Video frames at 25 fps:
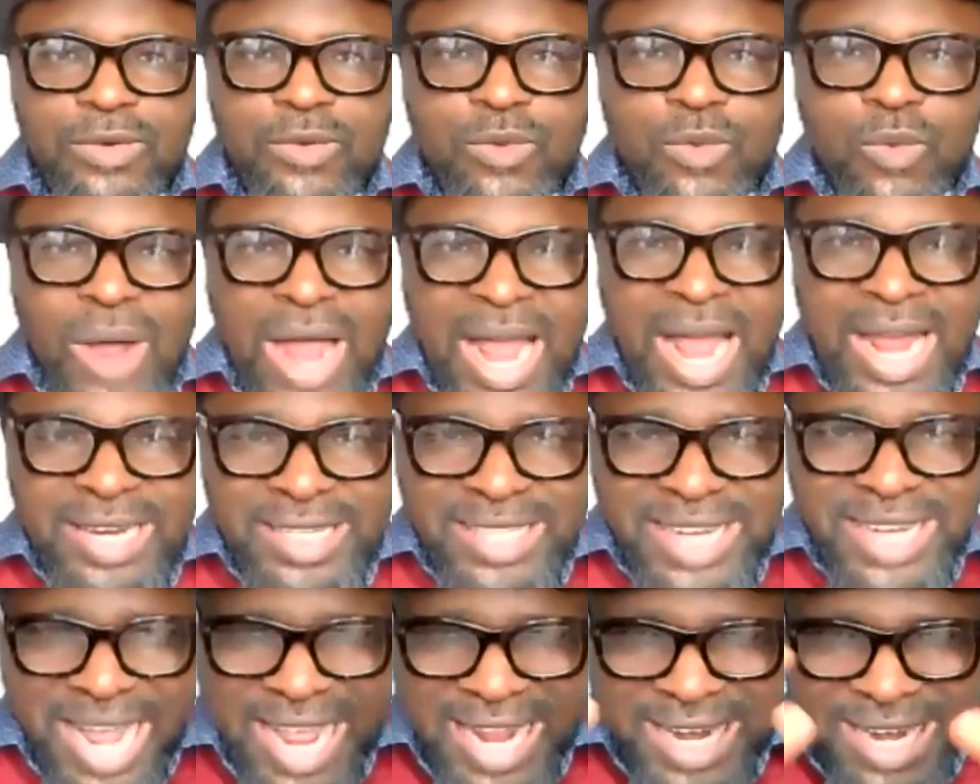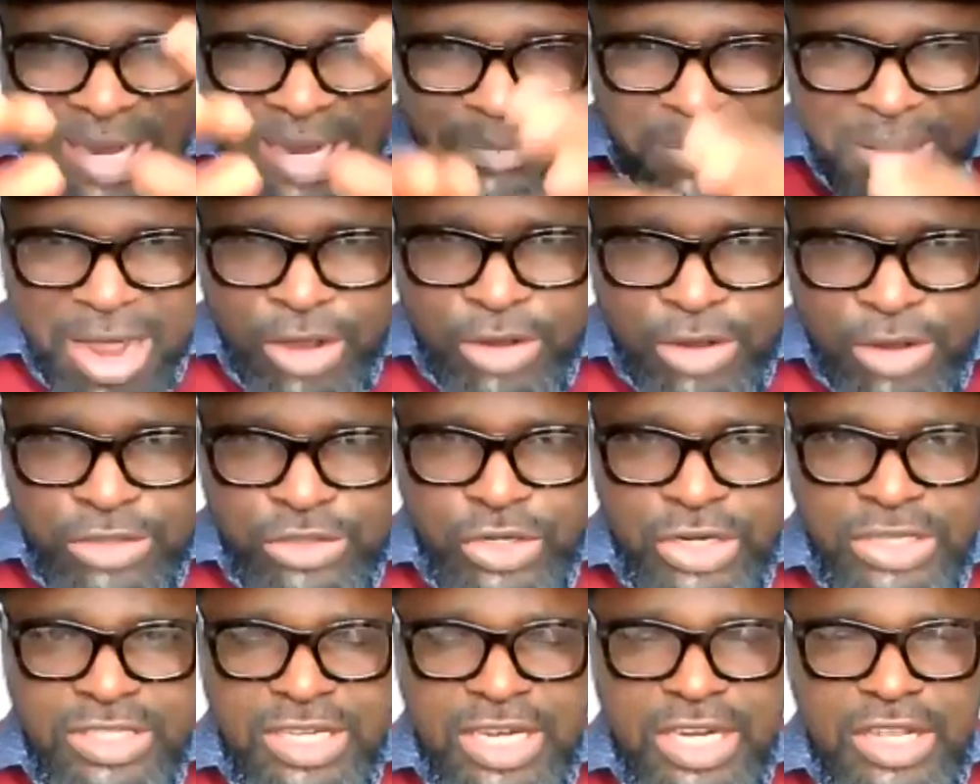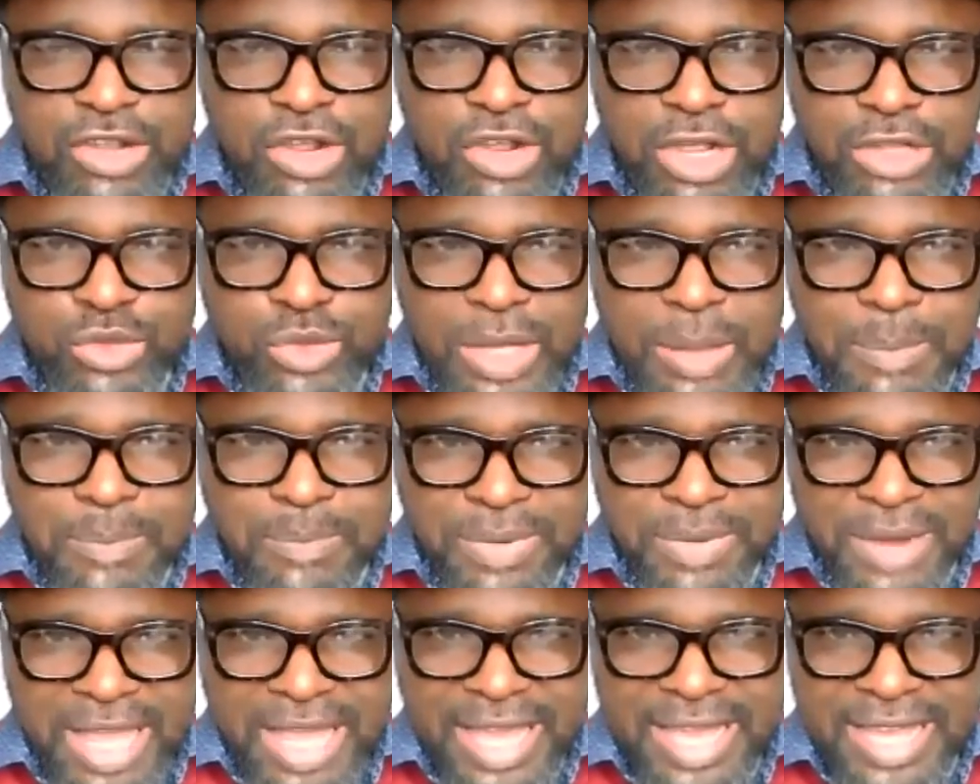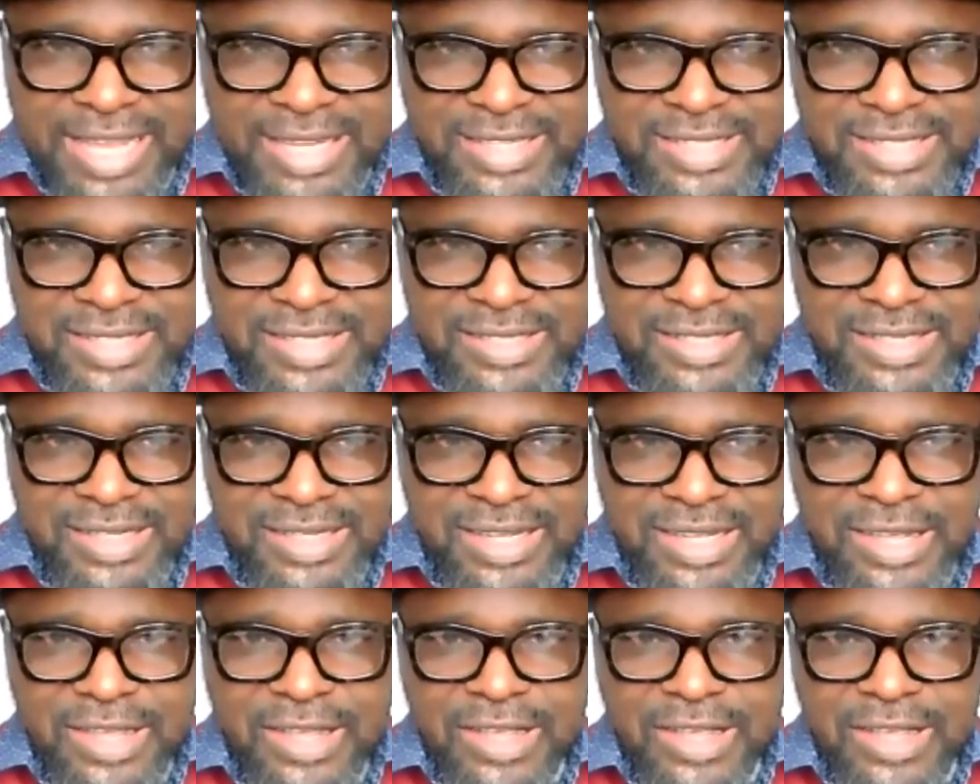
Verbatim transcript: wandered about until he got to a place